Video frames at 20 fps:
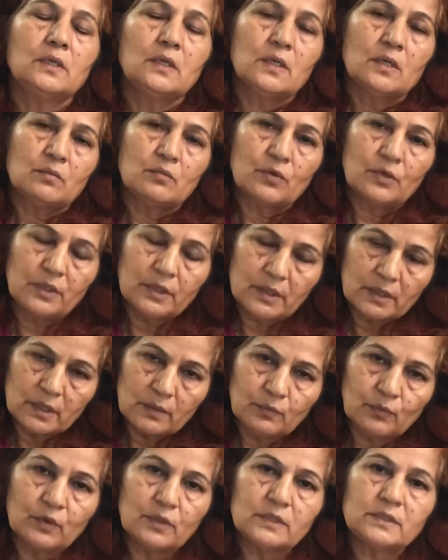monetary
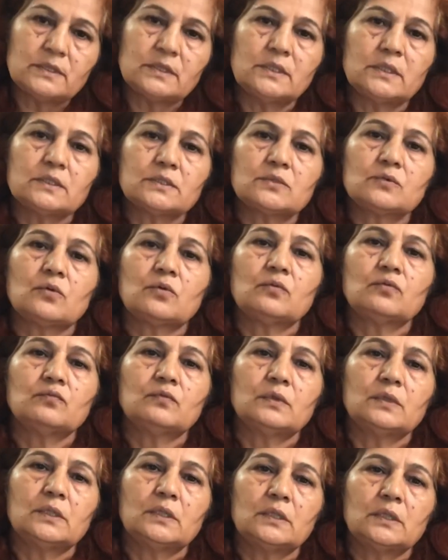policy does not
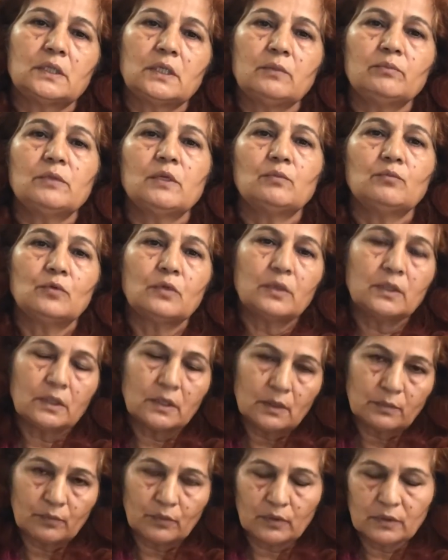work, if the
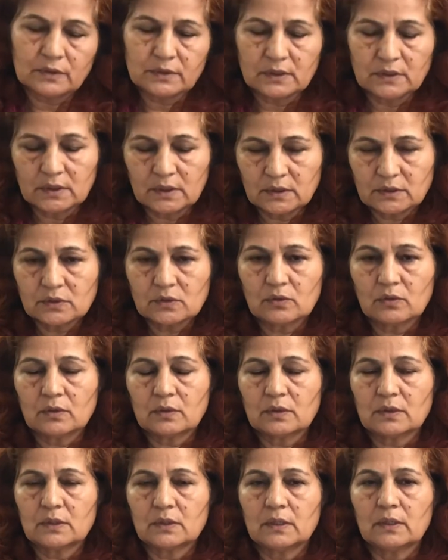monetary policy does
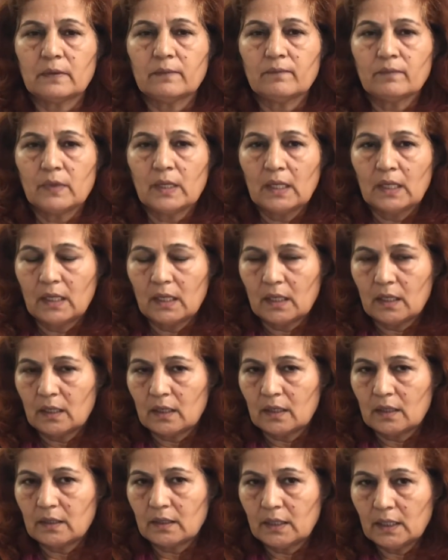not
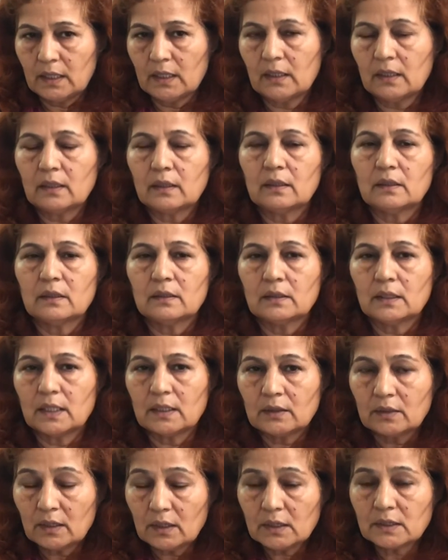take the
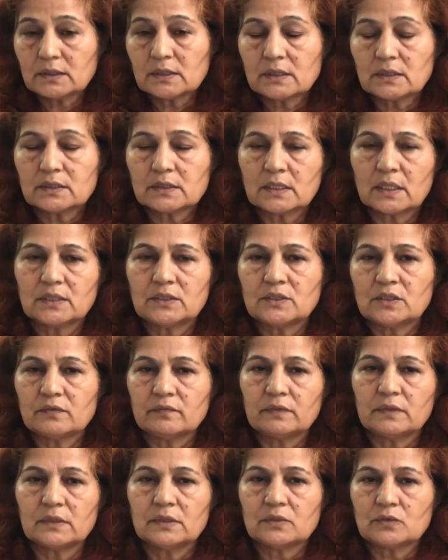things in such a
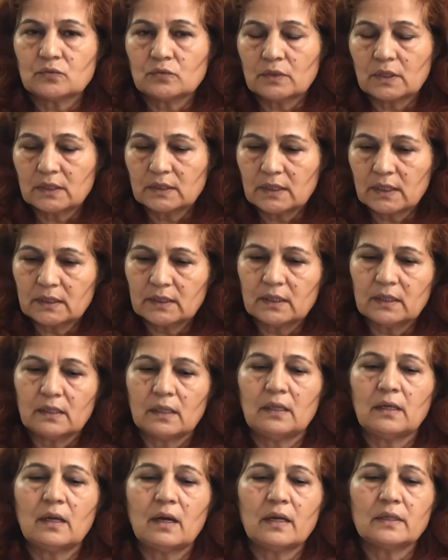way so that can
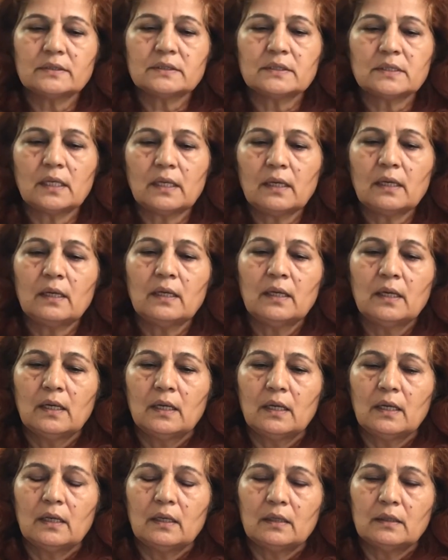enhance the
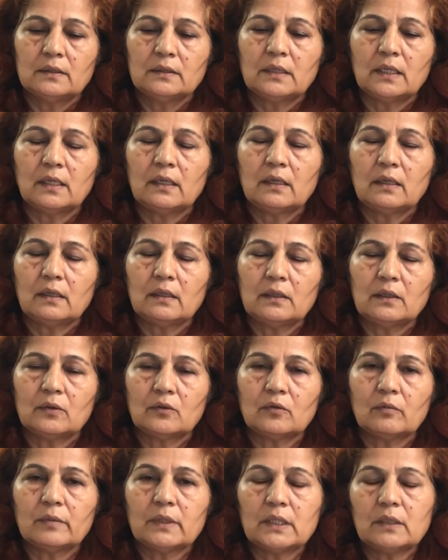
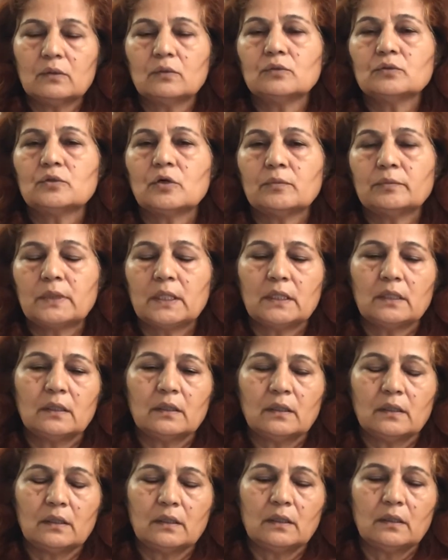economic growth of the
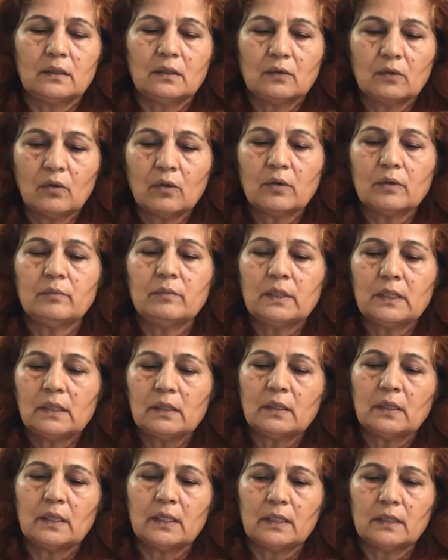economy,
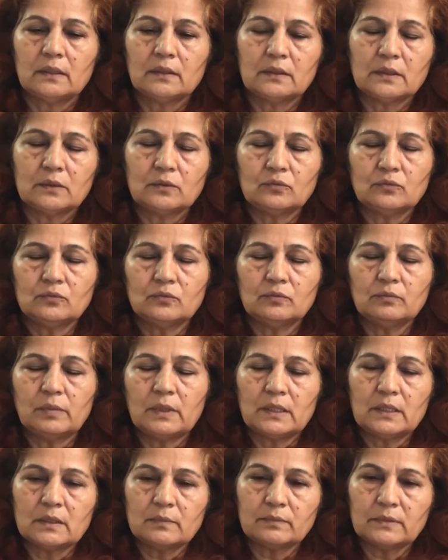and to
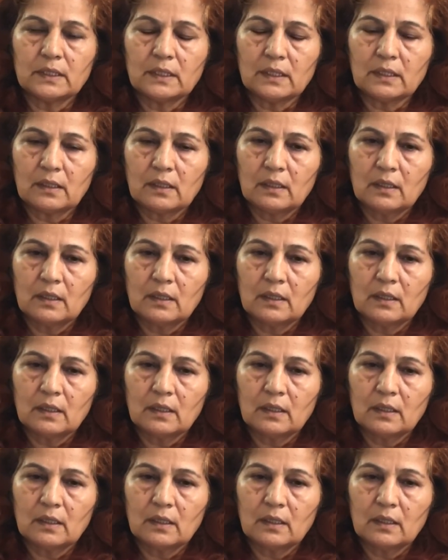build up the